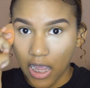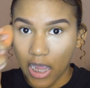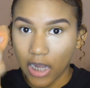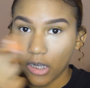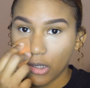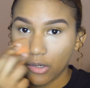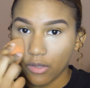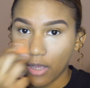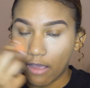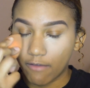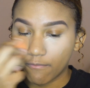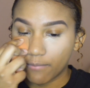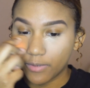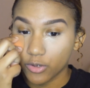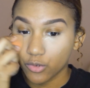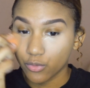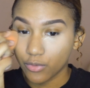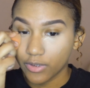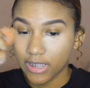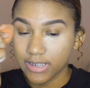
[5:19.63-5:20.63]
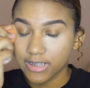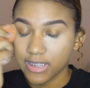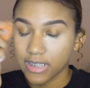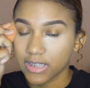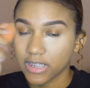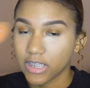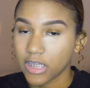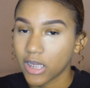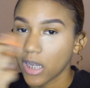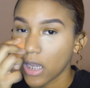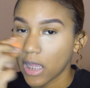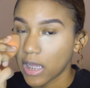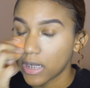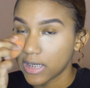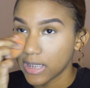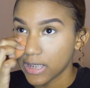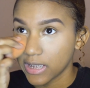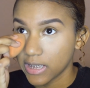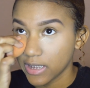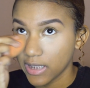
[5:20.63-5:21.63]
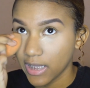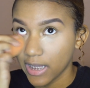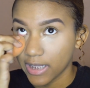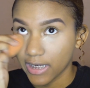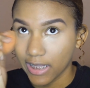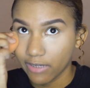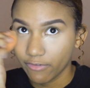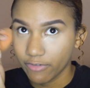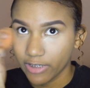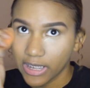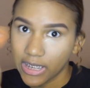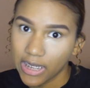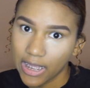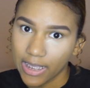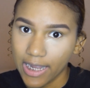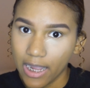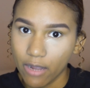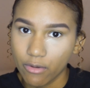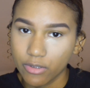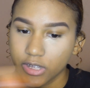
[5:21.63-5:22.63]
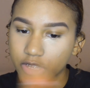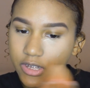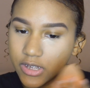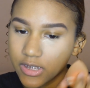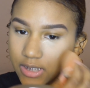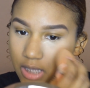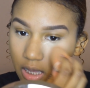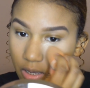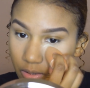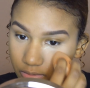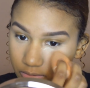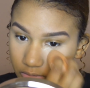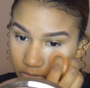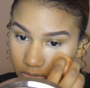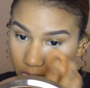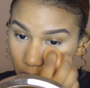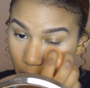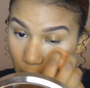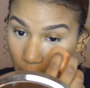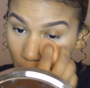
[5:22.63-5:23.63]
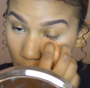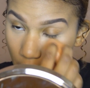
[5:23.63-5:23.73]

I don't know, I've been doing that technique a lot lately, and I really like how it turns out. So